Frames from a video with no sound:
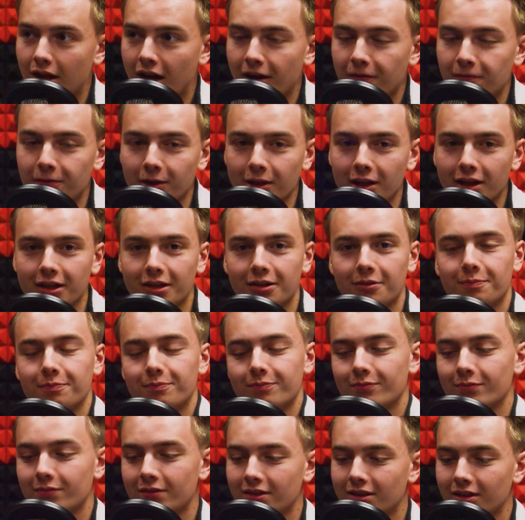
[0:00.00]
And I feel like
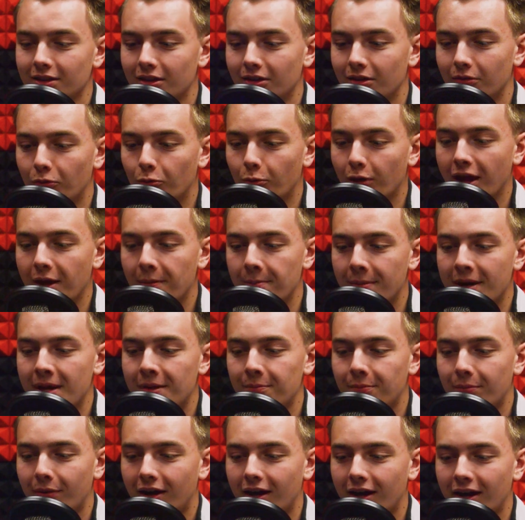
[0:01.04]
what I
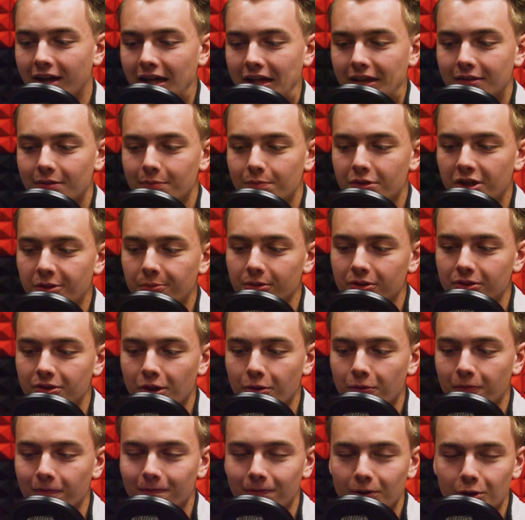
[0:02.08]
meant by people
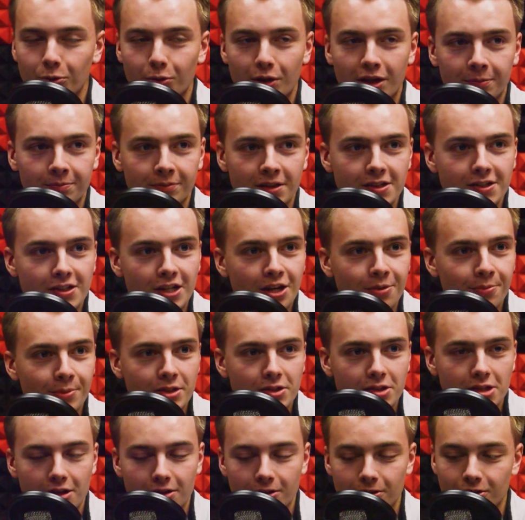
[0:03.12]
don't view him the same
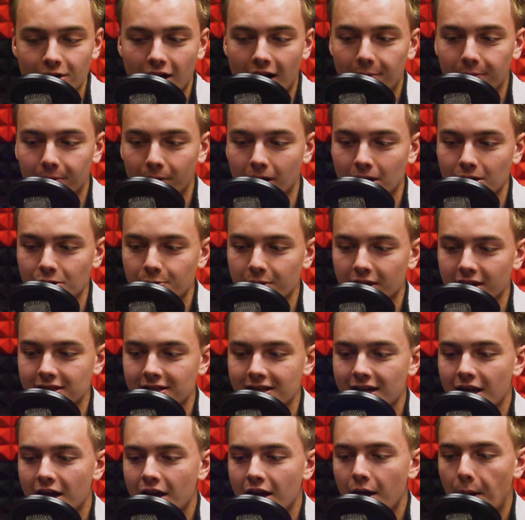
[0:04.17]
as other top
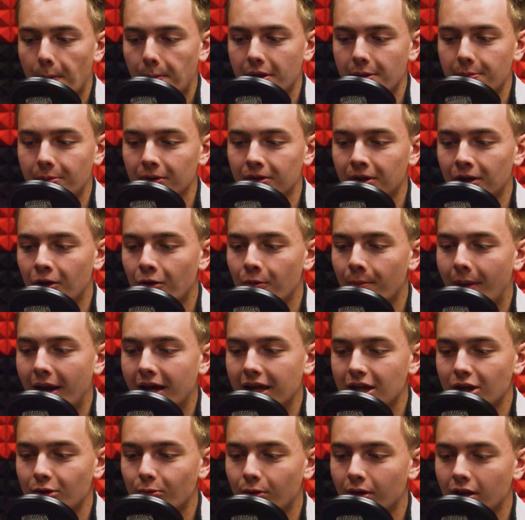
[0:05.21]
prospects, people know
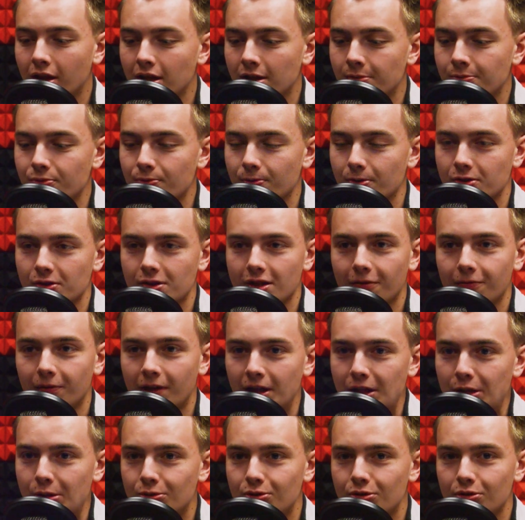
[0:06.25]
Mikey Williams for stuff
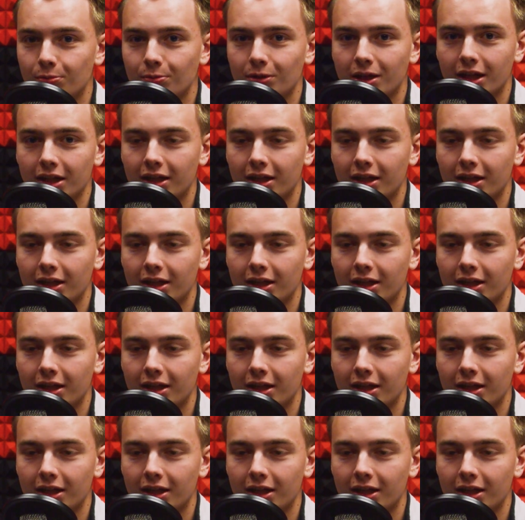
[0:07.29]
on YouTube.